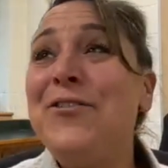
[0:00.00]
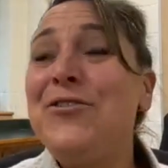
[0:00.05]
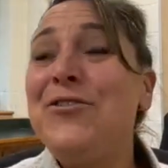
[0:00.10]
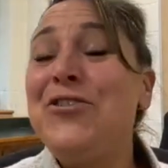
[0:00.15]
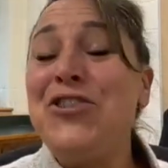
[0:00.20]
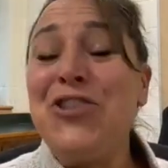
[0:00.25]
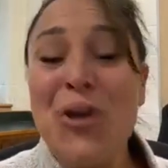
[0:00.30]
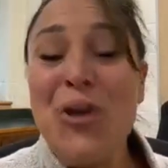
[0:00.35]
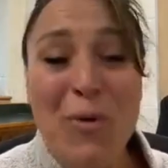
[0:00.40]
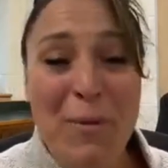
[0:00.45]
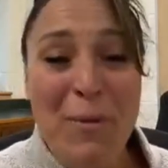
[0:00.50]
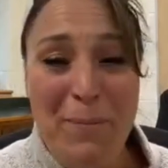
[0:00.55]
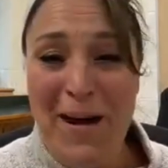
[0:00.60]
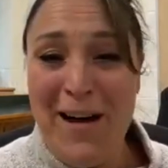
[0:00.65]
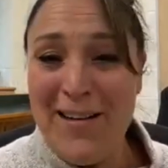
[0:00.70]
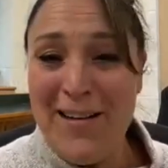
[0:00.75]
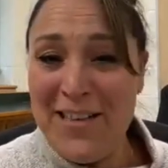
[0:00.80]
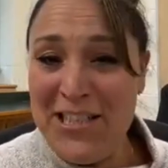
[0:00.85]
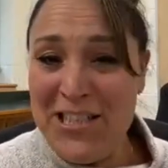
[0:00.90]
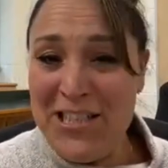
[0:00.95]
so
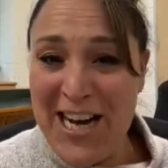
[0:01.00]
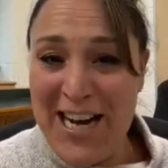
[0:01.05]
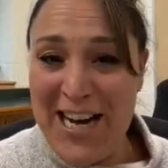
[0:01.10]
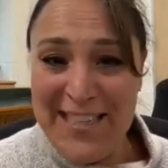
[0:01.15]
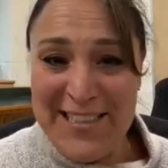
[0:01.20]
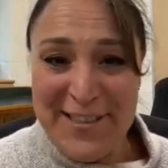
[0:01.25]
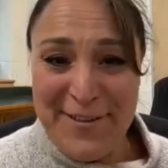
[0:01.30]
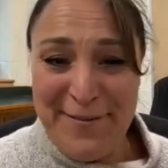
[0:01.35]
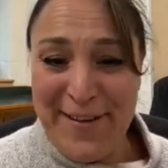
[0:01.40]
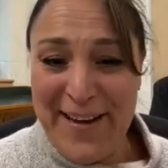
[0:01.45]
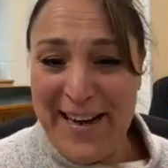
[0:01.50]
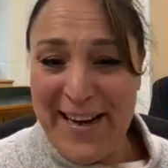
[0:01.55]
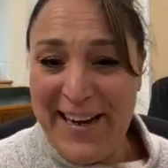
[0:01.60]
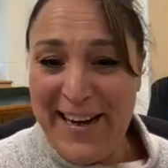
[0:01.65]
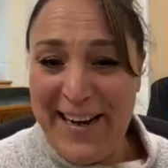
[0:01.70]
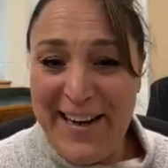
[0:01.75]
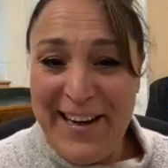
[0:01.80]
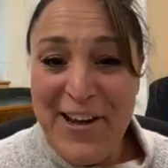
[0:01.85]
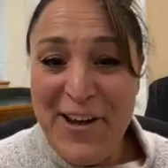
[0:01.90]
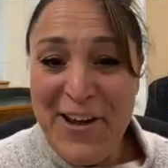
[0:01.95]
apologize if
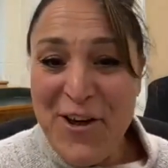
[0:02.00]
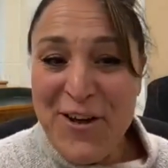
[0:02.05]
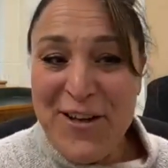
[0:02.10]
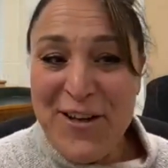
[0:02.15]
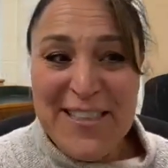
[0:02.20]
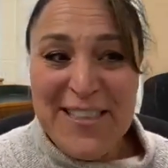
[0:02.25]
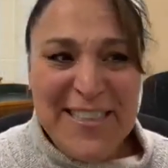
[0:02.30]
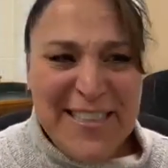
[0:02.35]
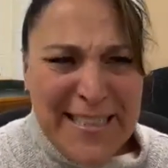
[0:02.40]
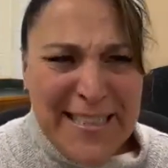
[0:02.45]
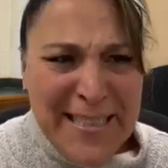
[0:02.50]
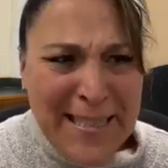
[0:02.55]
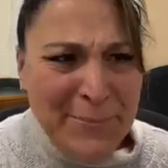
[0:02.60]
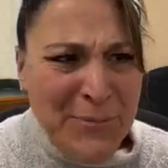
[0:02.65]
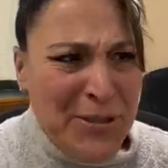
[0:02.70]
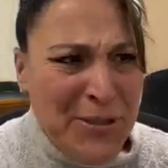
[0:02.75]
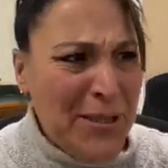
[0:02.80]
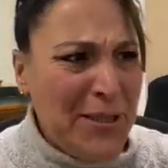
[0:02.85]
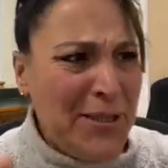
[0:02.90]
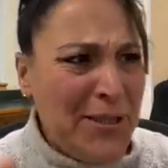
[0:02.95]
I
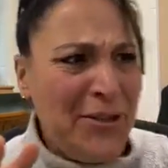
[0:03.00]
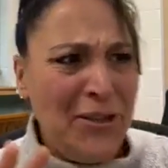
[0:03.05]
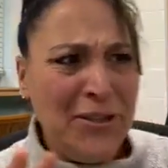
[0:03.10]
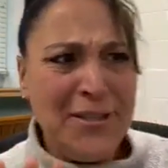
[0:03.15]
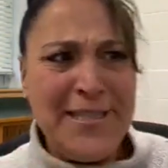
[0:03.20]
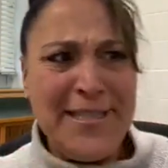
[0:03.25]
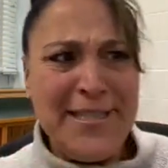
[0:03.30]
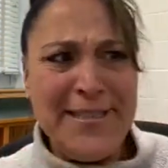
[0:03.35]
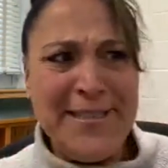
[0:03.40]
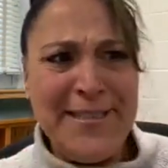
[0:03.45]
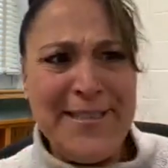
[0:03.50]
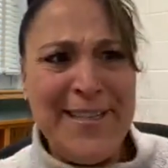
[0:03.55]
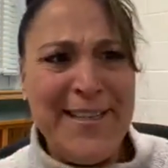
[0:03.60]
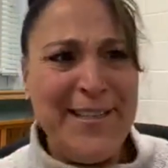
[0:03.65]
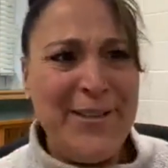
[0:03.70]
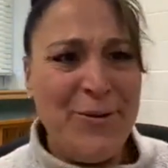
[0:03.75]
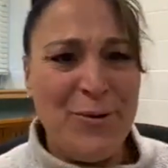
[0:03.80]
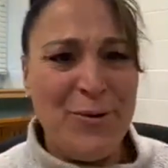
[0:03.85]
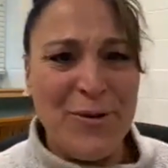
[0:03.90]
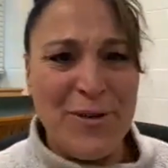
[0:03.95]
seemed a little
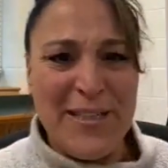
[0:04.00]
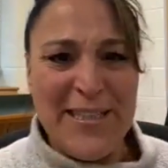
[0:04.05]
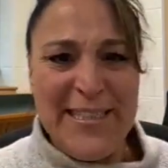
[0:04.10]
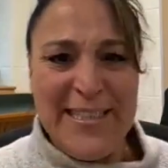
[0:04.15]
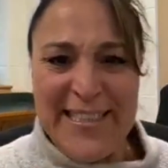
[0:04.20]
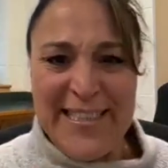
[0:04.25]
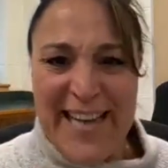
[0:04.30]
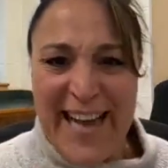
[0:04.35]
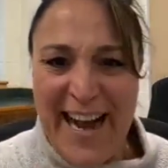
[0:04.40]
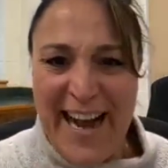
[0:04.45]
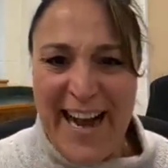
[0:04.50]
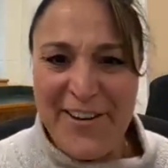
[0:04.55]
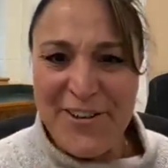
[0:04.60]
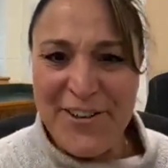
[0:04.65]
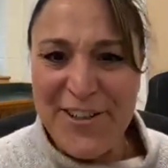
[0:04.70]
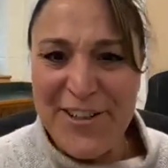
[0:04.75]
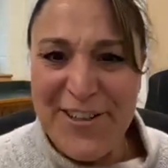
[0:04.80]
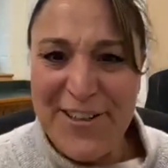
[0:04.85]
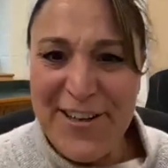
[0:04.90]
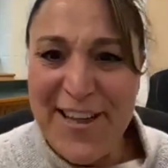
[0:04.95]
distant or
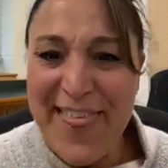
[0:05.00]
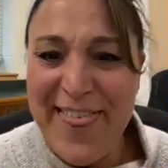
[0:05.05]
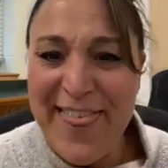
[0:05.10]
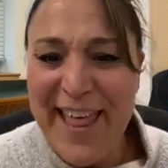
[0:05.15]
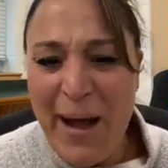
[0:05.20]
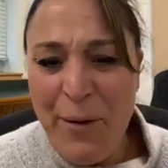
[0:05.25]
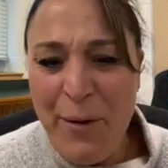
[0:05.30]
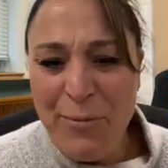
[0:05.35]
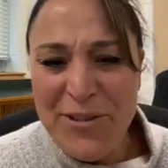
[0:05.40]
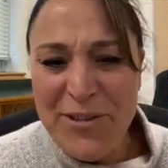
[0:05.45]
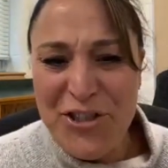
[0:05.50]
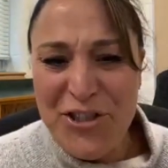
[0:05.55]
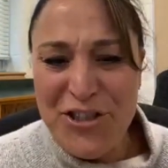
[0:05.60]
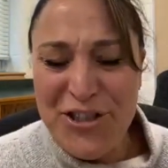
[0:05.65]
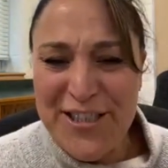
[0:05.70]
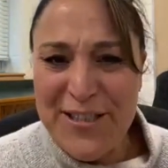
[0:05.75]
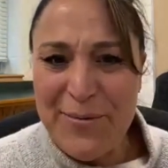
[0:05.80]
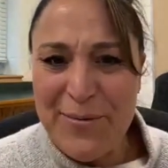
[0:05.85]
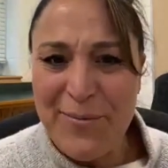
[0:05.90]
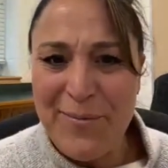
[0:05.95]
scattered, that was
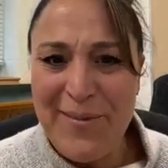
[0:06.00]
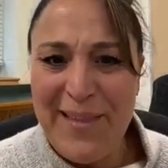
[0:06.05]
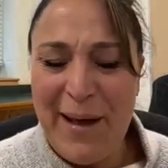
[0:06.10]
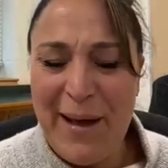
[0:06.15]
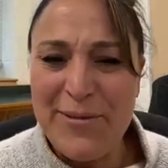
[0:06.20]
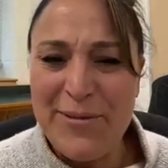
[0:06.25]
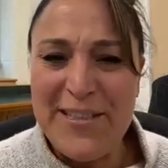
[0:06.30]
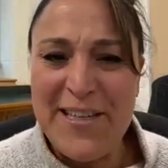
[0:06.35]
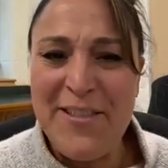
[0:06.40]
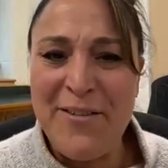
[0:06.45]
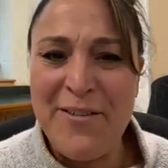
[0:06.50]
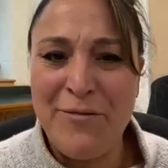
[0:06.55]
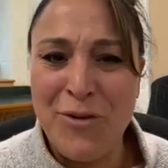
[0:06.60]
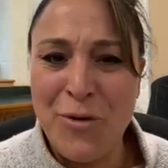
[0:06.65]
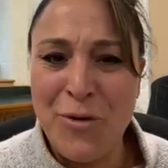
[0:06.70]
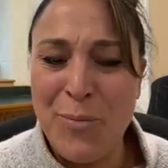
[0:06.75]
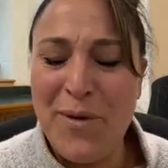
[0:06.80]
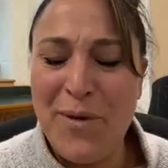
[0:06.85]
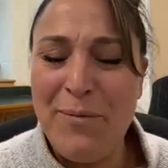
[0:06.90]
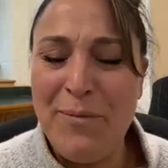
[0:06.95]
just, that was in the
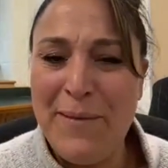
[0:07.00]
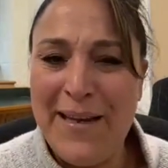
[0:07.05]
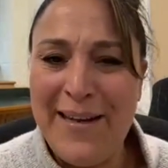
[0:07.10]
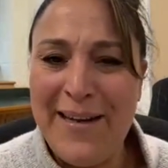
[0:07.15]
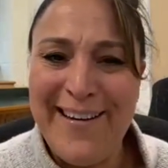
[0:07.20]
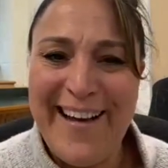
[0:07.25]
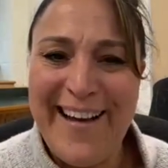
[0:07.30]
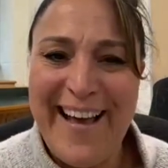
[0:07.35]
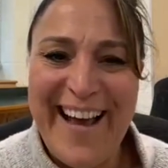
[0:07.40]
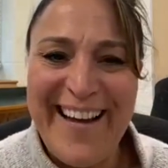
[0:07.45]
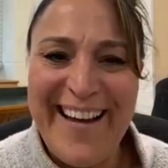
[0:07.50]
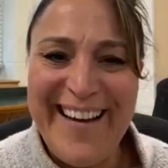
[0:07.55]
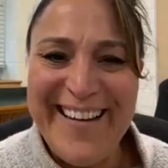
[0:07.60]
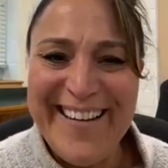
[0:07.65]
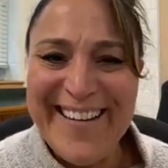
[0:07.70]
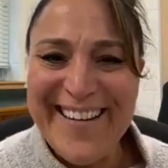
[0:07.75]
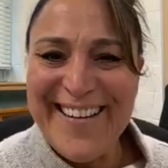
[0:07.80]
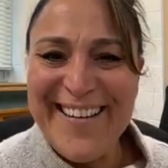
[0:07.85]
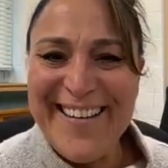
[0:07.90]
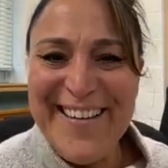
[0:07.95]
room with me today.
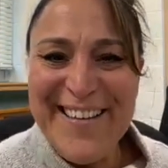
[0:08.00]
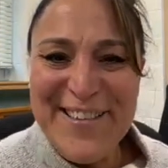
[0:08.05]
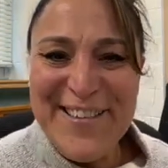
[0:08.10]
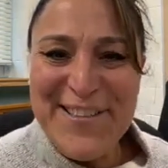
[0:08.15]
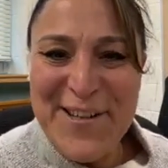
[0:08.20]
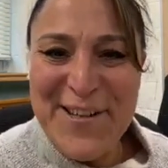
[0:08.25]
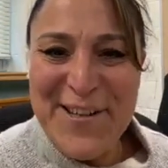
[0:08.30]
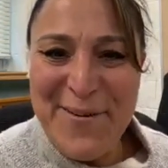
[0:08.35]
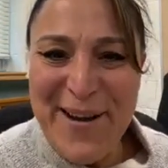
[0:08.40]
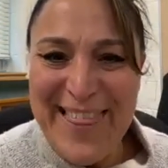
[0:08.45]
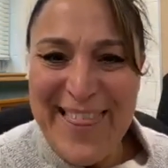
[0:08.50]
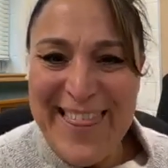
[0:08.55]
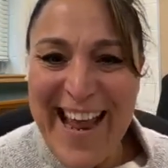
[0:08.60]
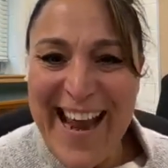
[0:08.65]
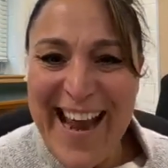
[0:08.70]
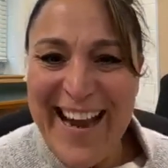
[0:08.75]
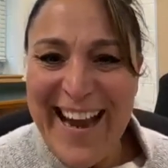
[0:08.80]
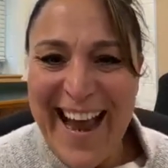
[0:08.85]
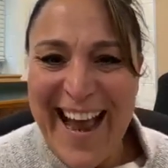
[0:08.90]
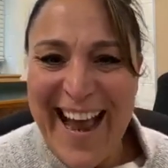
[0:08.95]
So I
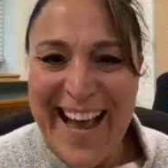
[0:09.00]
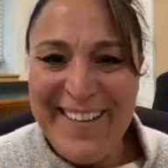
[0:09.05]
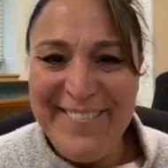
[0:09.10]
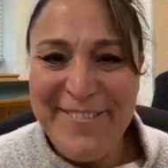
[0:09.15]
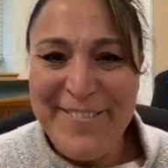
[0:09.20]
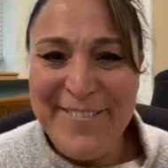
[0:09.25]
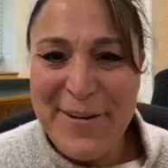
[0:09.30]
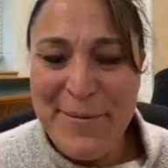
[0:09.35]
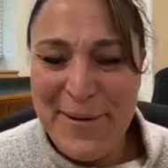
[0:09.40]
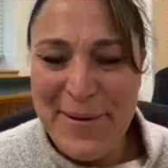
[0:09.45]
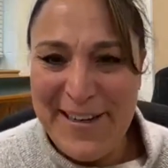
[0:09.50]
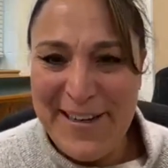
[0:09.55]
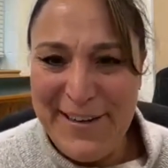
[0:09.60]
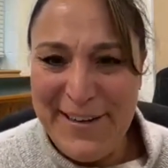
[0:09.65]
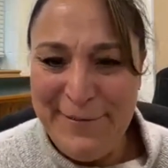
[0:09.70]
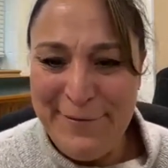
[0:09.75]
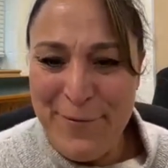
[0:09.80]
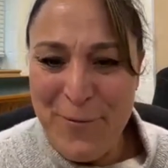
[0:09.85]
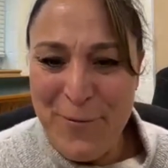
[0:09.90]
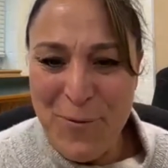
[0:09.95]
thank
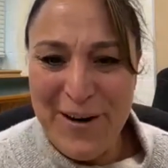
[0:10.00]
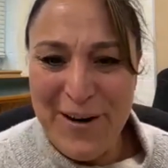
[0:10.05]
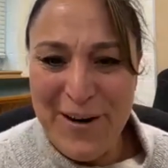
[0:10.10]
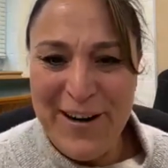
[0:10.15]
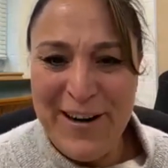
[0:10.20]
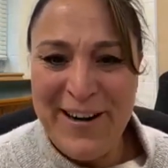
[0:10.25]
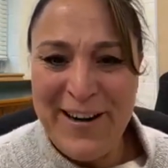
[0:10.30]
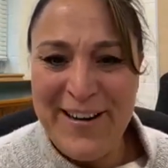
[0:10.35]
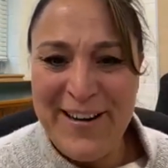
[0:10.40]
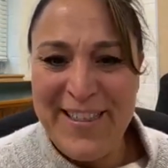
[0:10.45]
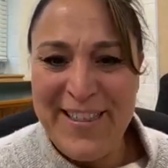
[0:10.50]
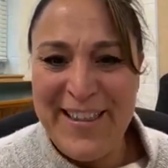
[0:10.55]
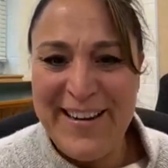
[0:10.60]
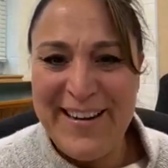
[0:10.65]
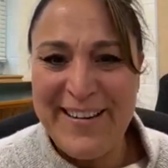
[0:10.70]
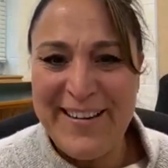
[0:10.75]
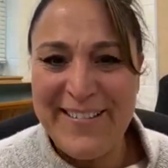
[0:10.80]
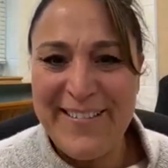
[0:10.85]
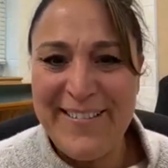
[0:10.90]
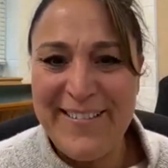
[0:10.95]
everybody for
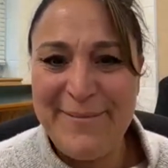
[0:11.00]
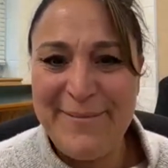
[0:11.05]
their